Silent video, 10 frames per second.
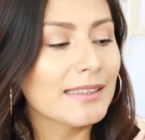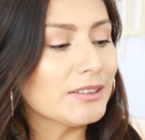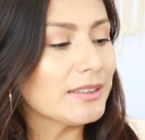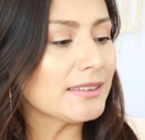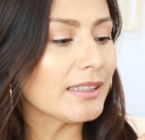
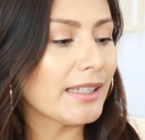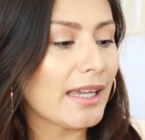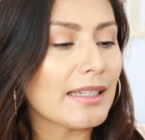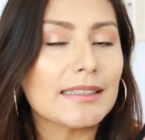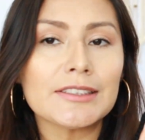So this
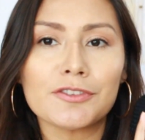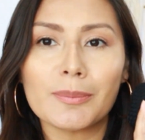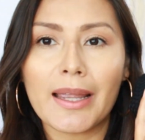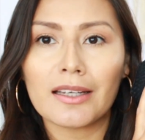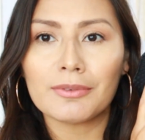again is
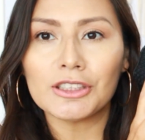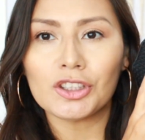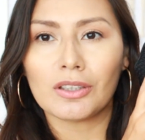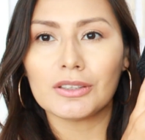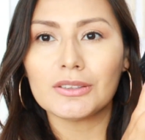from Henry
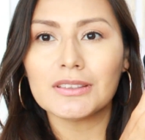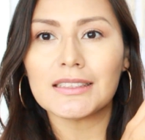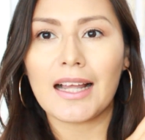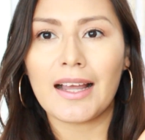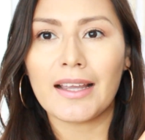Charles.
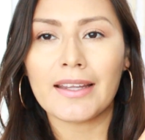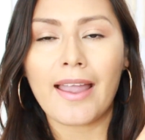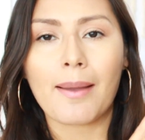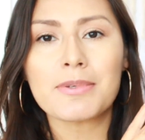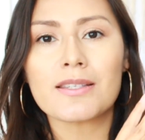I
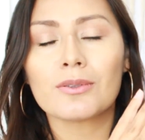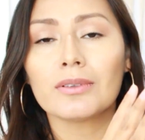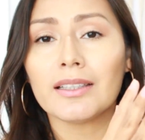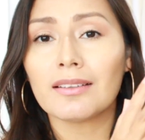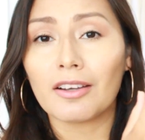
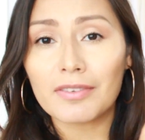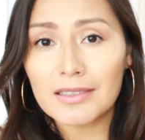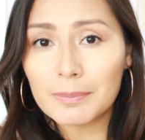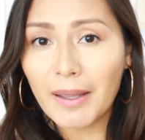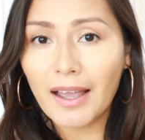absolutely love
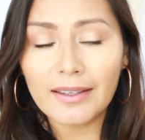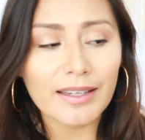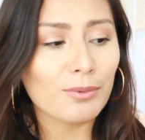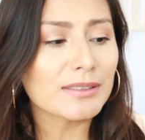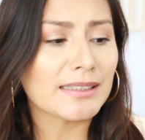this bag.
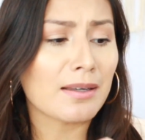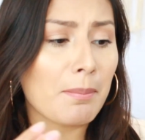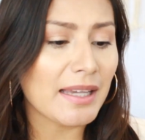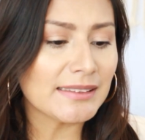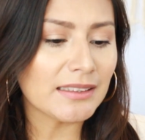It was an
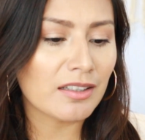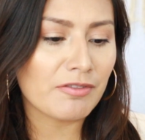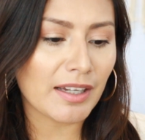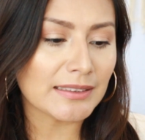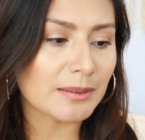amazing
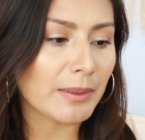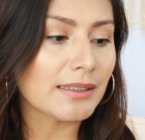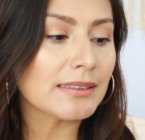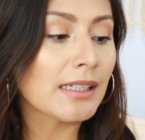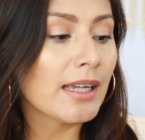
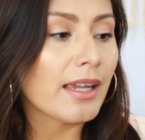investment.